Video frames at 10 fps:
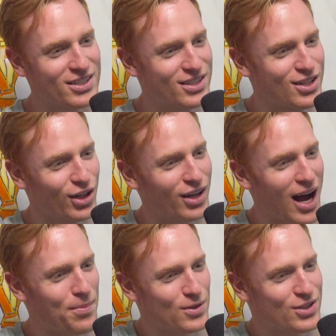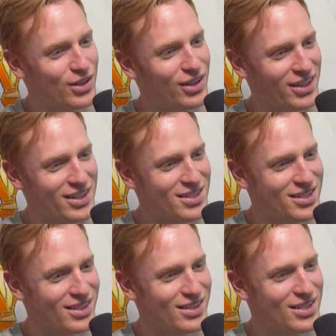good opportunities
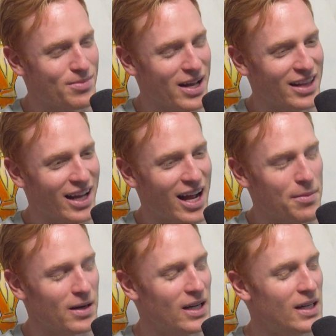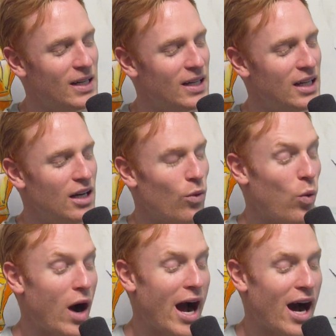yeah. to, to make that happen. Yeah.
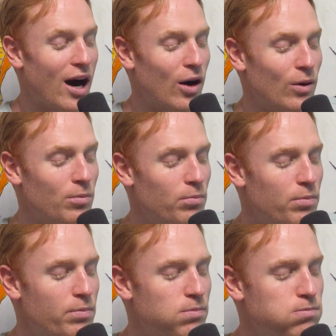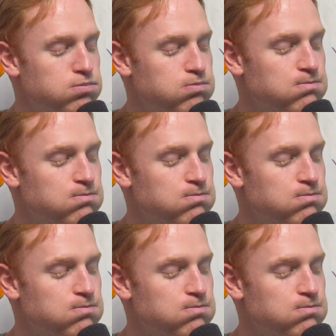Wow. And I, had, I hadn't had